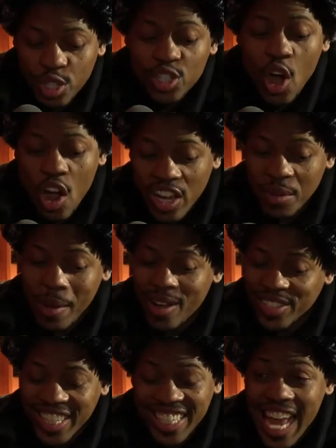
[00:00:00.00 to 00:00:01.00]
you're talking
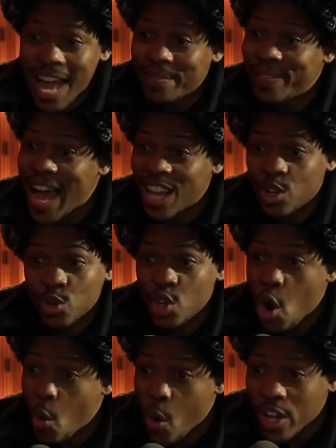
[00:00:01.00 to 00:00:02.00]
about did not follow
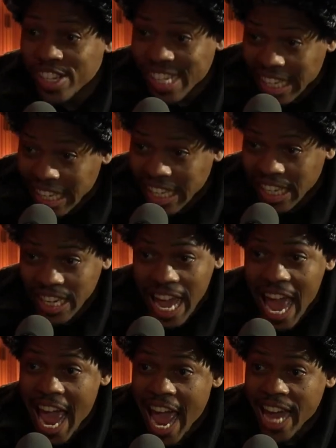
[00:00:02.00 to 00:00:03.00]
no one's lead
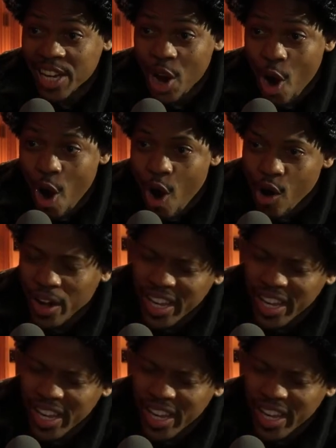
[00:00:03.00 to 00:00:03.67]
at all.